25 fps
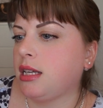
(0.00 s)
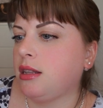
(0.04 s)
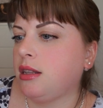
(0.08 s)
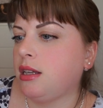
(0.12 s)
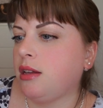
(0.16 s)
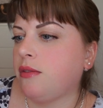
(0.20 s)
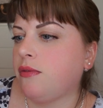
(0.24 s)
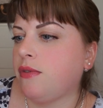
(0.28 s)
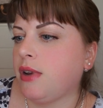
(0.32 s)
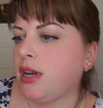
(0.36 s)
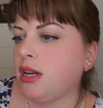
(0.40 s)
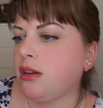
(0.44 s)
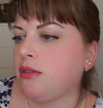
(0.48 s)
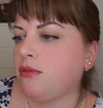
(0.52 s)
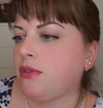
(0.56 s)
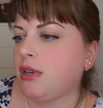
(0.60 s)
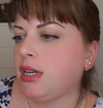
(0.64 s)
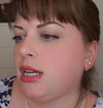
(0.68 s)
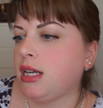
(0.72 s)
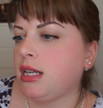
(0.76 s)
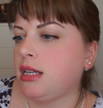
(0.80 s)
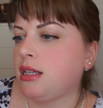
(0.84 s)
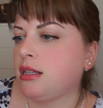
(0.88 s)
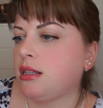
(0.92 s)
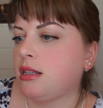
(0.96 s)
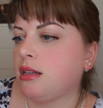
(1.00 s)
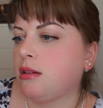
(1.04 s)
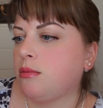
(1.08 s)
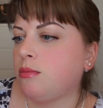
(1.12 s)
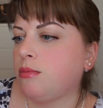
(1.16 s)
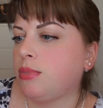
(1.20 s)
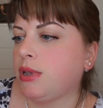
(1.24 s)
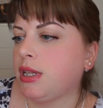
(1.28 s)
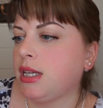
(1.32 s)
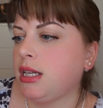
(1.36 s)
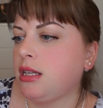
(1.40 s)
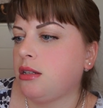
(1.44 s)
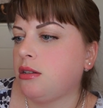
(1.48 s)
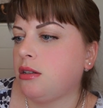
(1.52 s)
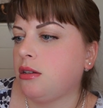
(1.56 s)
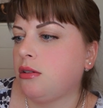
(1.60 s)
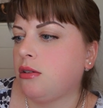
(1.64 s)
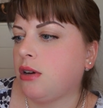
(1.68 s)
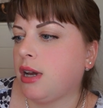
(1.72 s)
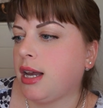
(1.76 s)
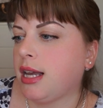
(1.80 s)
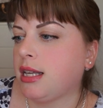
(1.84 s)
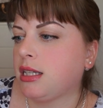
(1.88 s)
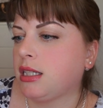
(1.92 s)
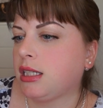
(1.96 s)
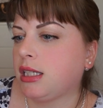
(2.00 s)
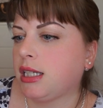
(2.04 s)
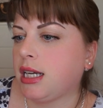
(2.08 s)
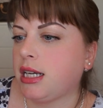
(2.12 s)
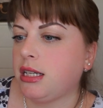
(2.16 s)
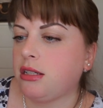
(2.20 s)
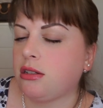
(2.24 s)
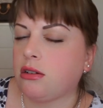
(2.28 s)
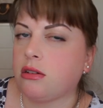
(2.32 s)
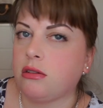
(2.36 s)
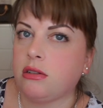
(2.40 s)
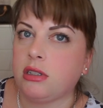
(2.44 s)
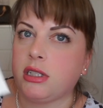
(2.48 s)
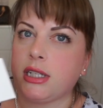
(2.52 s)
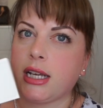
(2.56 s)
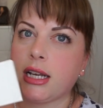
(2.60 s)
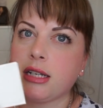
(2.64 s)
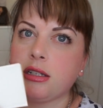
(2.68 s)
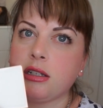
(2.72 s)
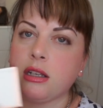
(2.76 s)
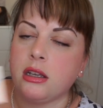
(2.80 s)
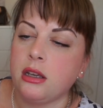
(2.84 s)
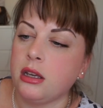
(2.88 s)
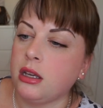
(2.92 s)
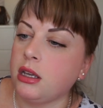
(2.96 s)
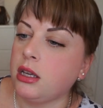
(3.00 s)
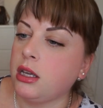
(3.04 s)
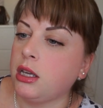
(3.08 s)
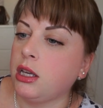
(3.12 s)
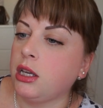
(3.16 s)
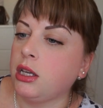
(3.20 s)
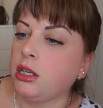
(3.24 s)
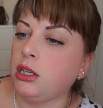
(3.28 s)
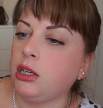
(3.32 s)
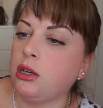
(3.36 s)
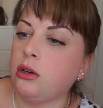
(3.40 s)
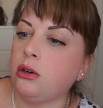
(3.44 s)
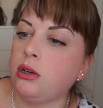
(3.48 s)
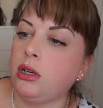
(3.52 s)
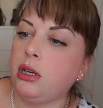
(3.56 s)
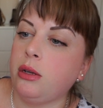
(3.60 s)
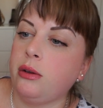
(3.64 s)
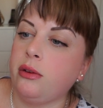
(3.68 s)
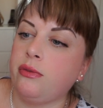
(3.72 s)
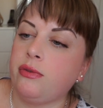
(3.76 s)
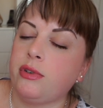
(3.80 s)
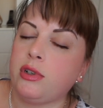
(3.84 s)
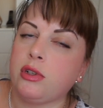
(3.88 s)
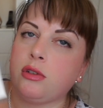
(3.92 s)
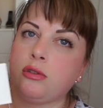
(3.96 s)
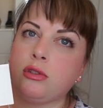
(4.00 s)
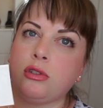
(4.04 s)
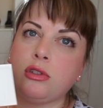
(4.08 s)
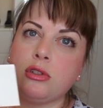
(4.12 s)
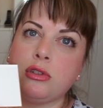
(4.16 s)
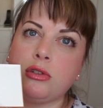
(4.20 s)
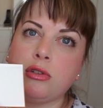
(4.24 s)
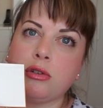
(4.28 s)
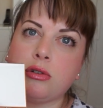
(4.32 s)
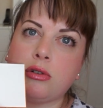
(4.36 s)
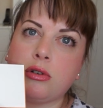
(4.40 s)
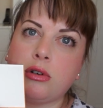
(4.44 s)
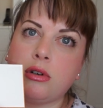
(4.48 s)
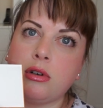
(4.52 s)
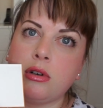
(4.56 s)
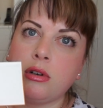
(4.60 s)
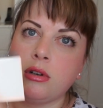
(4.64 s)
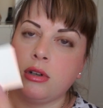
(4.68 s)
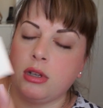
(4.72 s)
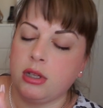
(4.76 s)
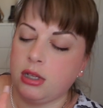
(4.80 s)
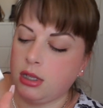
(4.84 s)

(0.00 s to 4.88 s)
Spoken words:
In the event of an incident, please do not hesitate to contact your Louis Vuitton store.